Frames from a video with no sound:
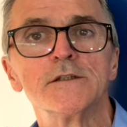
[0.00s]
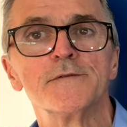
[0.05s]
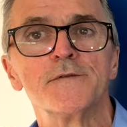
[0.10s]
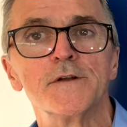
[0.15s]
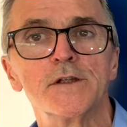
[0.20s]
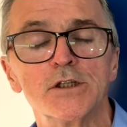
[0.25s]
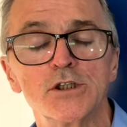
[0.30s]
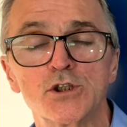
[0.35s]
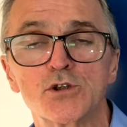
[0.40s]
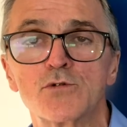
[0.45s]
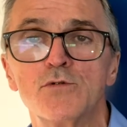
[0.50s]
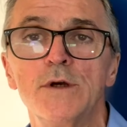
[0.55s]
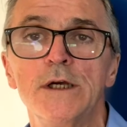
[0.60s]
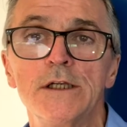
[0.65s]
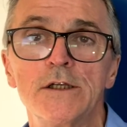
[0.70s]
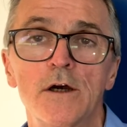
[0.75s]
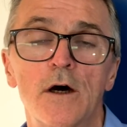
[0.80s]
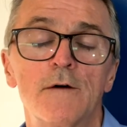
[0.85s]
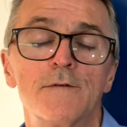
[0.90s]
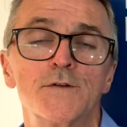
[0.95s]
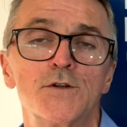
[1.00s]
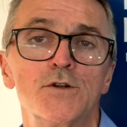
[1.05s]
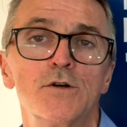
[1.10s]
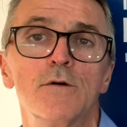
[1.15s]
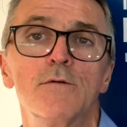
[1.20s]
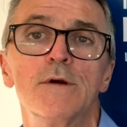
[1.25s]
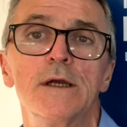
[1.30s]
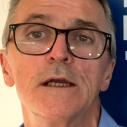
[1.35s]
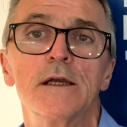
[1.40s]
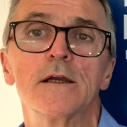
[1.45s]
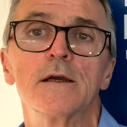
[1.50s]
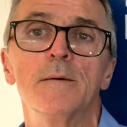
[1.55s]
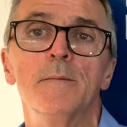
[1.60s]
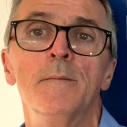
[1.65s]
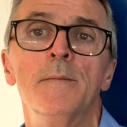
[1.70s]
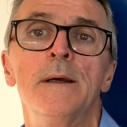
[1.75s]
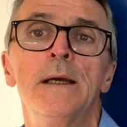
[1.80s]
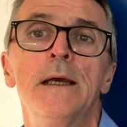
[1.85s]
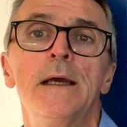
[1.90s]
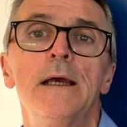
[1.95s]
for discrete offshore
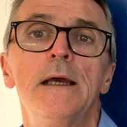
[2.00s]
income,